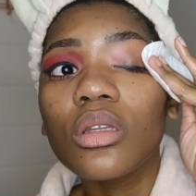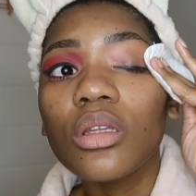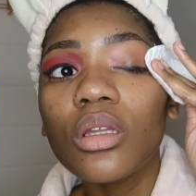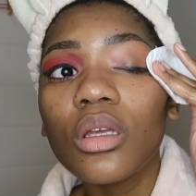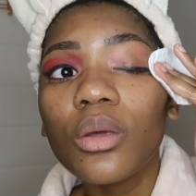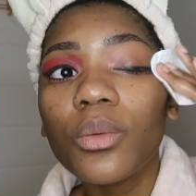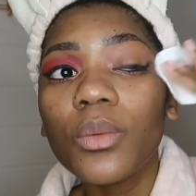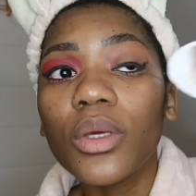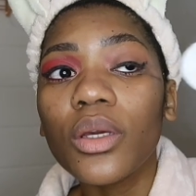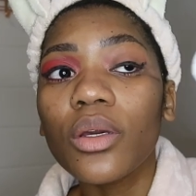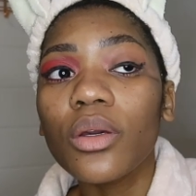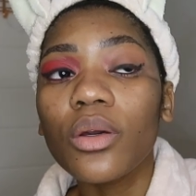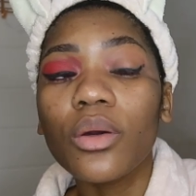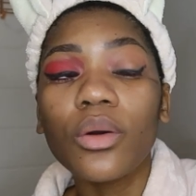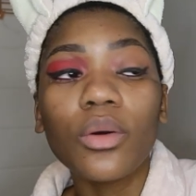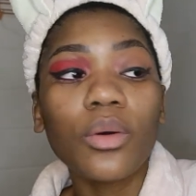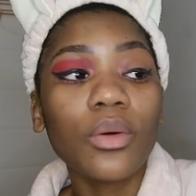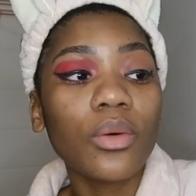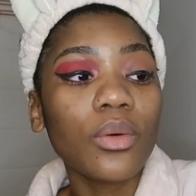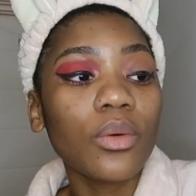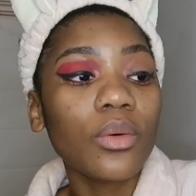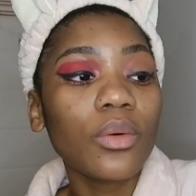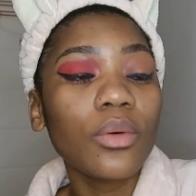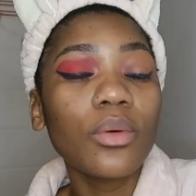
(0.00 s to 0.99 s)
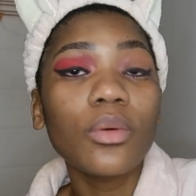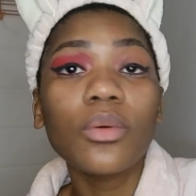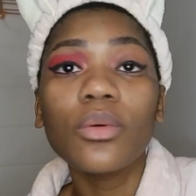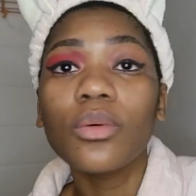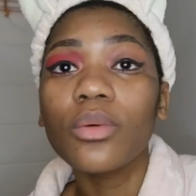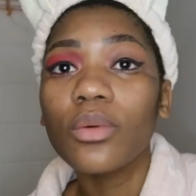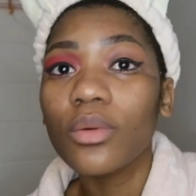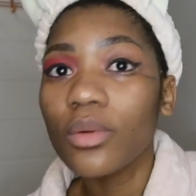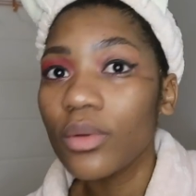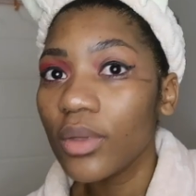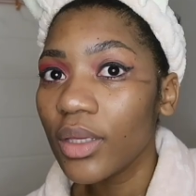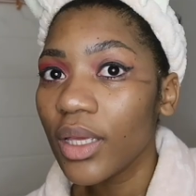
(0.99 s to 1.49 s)
There we go.
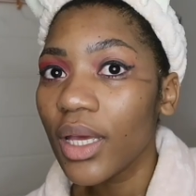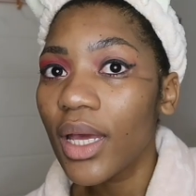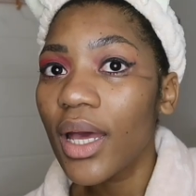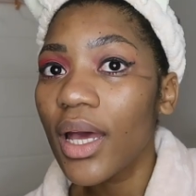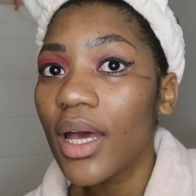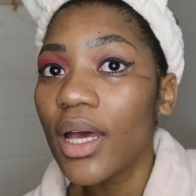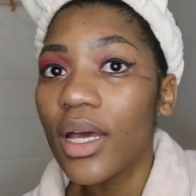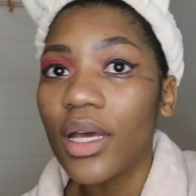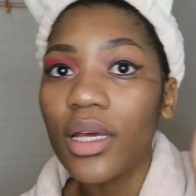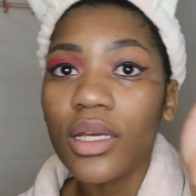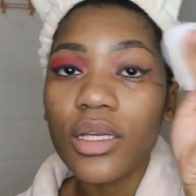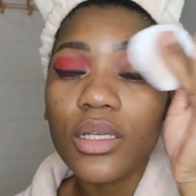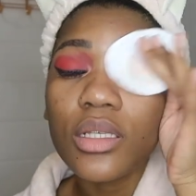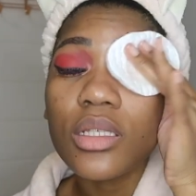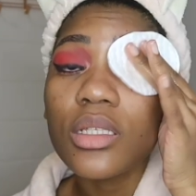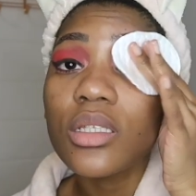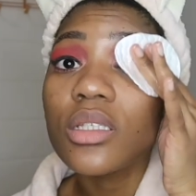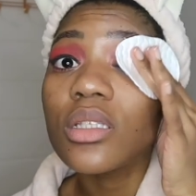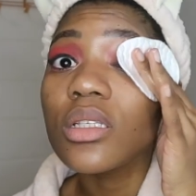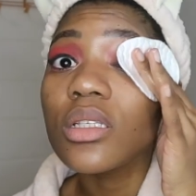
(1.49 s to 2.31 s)
Yes.